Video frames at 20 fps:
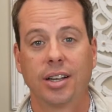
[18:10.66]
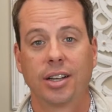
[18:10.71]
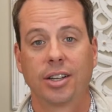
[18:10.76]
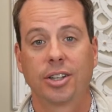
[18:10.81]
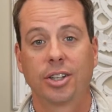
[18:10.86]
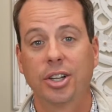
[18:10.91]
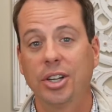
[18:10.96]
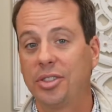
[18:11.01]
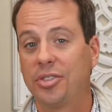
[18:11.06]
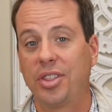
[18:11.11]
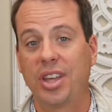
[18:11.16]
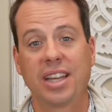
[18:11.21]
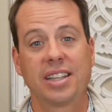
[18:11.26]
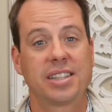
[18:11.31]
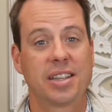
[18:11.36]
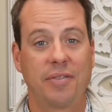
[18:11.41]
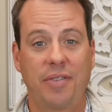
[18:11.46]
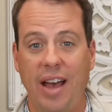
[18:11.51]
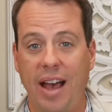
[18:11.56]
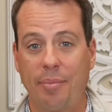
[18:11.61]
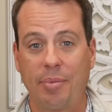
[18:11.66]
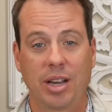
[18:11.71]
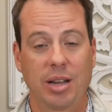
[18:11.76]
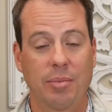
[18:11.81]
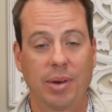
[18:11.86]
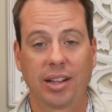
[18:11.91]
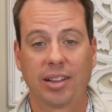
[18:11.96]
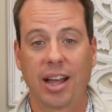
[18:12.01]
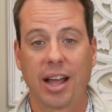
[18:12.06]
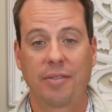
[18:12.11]
good things have happened in
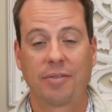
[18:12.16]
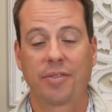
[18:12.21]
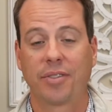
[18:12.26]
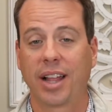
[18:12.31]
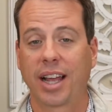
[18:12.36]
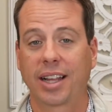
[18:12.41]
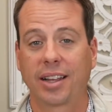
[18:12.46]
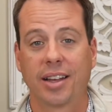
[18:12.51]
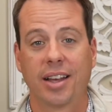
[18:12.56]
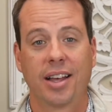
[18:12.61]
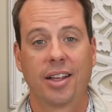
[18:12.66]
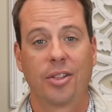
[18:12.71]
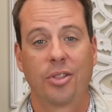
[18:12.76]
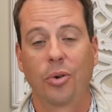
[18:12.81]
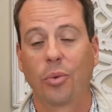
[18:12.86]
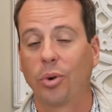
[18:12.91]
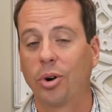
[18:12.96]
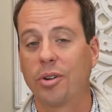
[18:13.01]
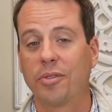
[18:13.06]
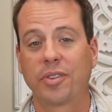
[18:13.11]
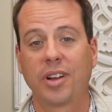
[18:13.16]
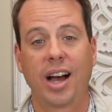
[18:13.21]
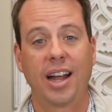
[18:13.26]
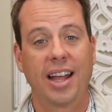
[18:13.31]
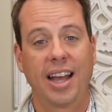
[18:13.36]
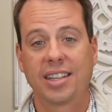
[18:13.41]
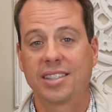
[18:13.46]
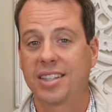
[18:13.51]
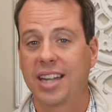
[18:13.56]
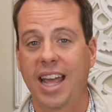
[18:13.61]
my life. Like the Word of God
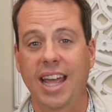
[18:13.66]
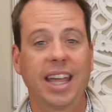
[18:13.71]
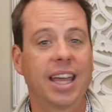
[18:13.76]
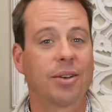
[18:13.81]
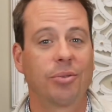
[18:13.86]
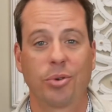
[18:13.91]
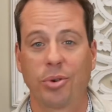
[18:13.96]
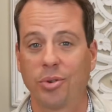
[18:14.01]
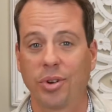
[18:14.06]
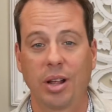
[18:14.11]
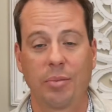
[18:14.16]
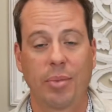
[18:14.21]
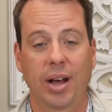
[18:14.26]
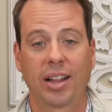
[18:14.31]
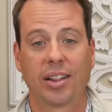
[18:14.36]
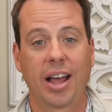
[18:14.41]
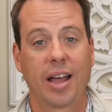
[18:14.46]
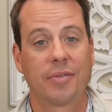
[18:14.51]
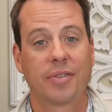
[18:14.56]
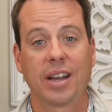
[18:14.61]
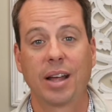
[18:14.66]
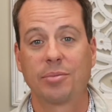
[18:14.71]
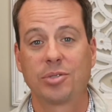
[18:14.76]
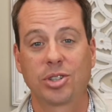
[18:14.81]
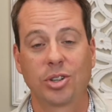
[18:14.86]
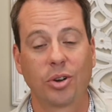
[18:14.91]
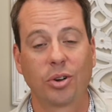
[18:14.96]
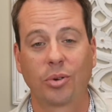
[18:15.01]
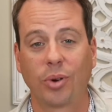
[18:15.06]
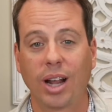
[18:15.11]
has taken root in my life, and I'm
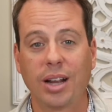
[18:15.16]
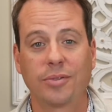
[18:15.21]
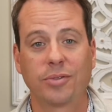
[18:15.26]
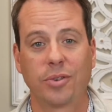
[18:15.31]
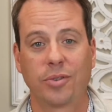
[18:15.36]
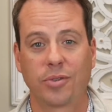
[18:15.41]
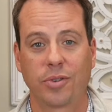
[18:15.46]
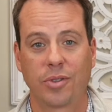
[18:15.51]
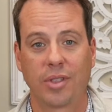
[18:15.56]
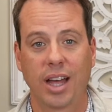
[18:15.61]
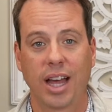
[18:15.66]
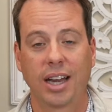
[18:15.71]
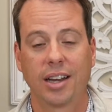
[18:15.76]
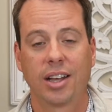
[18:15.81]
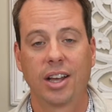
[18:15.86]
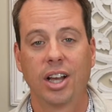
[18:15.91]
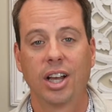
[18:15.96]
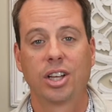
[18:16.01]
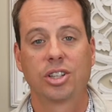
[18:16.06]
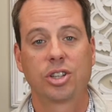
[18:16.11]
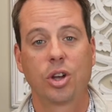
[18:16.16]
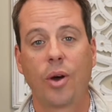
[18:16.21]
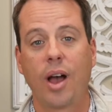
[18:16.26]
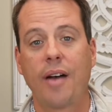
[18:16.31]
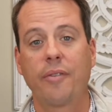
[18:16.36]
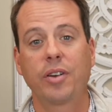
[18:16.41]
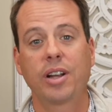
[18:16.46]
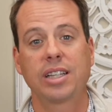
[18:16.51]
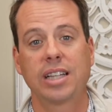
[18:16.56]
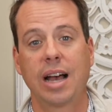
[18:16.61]
so grateful for that. So
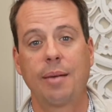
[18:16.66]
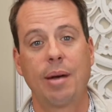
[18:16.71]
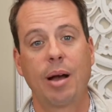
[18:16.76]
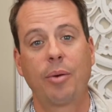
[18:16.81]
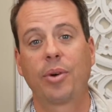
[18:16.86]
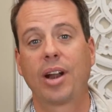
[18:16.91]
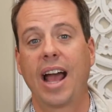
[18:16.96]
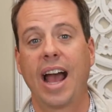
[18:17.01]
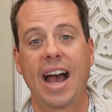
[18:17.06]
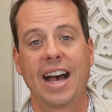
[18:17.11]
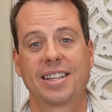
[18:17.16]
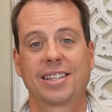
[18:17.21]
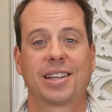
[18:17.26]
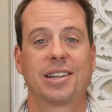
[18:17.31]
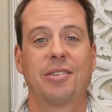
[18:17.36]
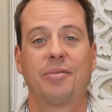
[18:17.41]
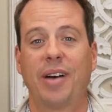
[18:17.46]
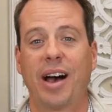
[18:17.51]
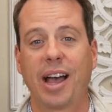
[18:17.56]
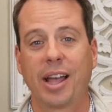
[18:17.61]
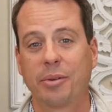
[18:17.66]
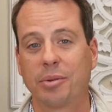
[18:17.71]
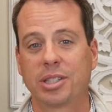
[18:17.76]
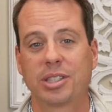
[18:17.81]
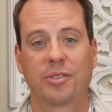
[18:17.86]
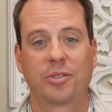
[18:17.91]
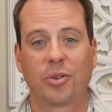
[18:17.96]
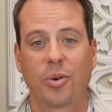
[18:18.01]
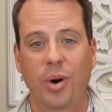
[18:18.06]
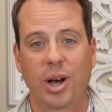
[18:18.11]
every time I want to ask an
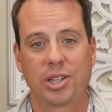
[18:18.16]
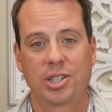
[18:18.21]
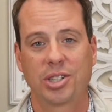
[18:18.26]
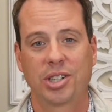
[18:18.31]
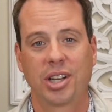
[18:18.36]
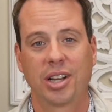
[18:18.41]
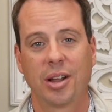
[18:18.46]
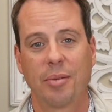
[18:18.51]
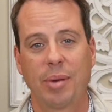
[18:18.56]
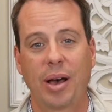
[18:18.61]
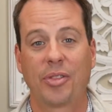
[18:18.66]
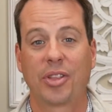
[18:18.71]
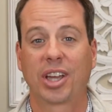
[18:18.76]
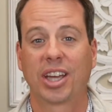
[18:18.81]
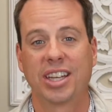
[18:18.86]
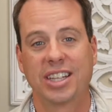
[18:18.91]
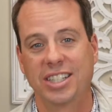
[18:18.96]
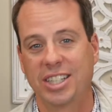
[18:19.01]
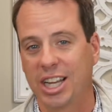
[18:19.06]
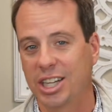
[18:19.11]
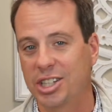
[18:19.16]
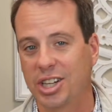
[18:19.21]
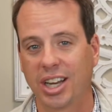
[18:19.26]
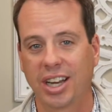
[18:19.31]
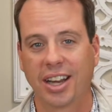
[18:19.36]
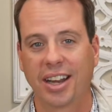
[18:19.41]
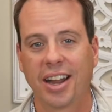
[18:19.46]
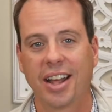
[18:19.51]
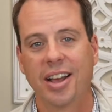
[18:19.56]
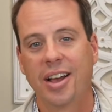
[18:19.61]
evaluative question about the
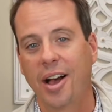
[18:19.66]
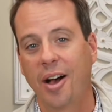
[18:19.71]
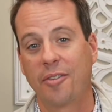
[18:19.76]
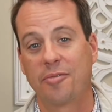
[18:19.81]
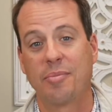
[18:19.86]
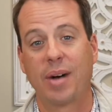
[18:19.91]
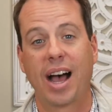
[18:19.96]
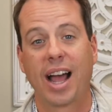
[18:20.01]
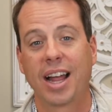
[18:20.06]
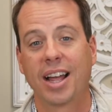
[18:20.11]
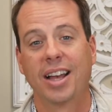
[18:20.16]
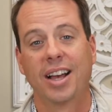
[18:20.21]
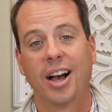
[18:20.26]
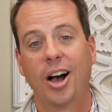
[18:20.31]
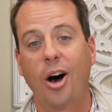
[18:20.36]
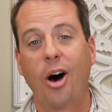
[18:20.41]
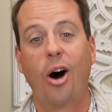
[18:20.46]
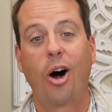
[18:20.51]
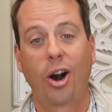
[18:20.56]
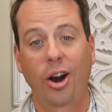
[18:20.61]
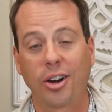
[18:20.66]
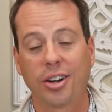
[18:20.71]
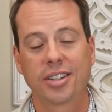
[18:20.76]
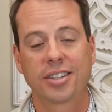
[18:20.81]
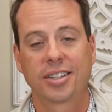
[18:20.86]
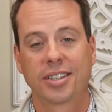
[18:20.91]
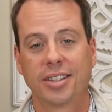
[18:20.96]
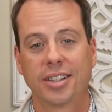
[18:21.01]
condition of my heart,